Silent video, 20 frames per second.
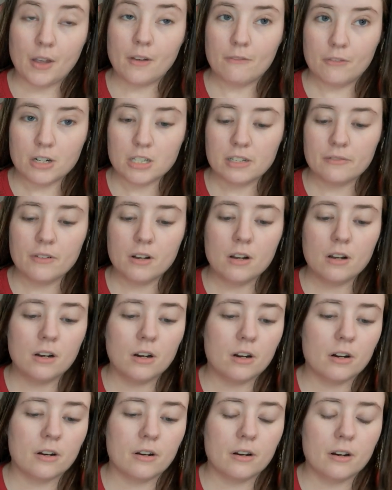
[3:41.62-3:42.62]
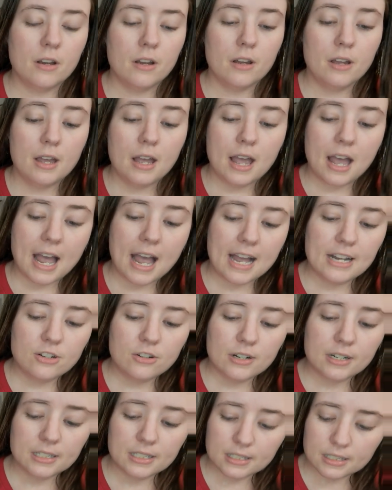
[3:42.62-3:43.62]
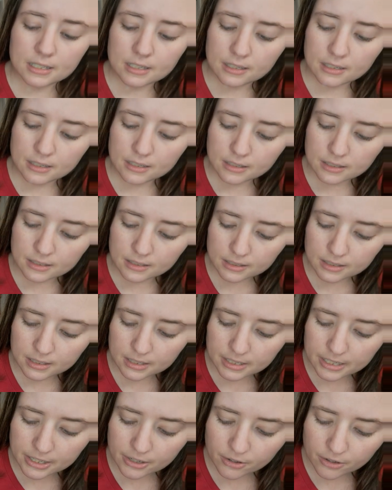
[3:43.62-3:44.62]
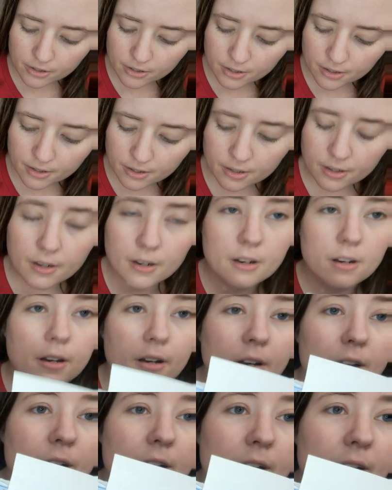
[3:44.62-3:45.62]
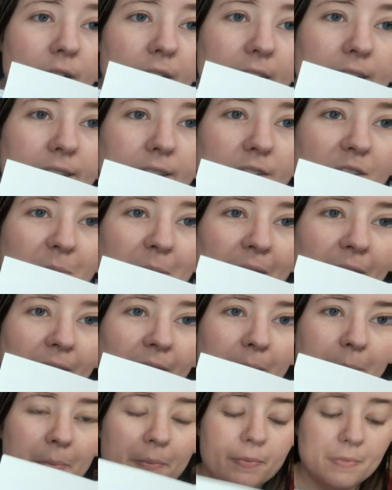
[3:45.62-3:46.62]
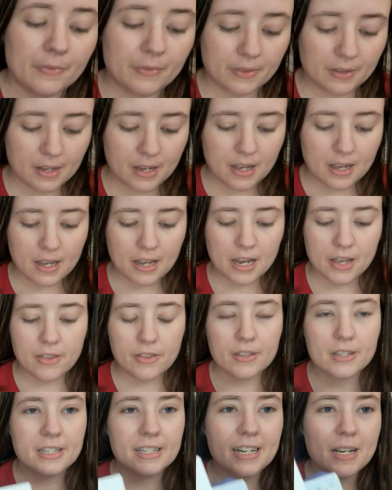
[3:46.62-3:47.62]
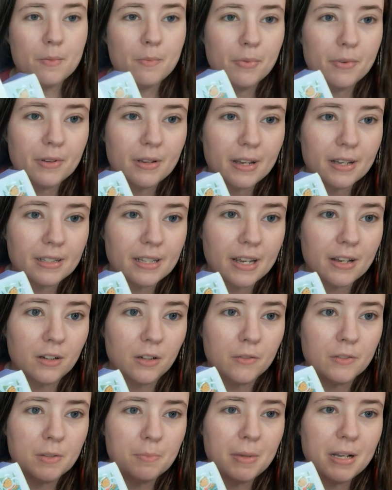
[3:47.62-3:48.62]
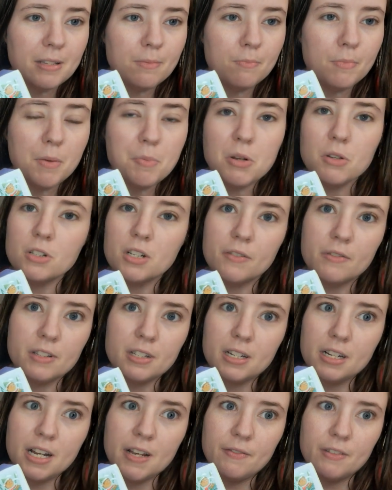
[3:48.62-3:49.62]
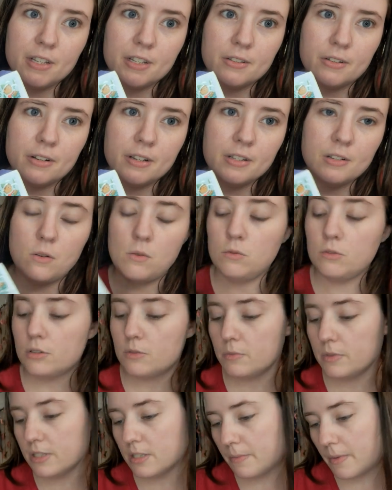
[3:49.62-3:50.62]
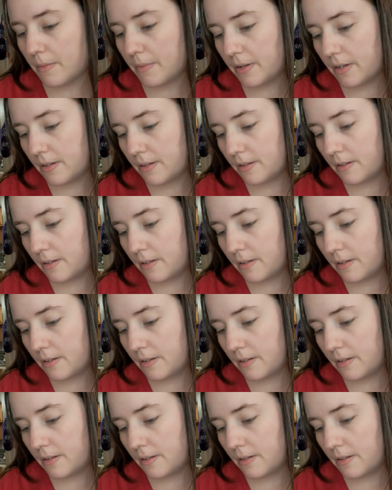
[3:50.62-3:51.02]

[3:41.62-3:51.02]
first of all, her address sticker has a snowman on it. And then the stamp has elves. My post office didn't have these. Are these older ones maybe?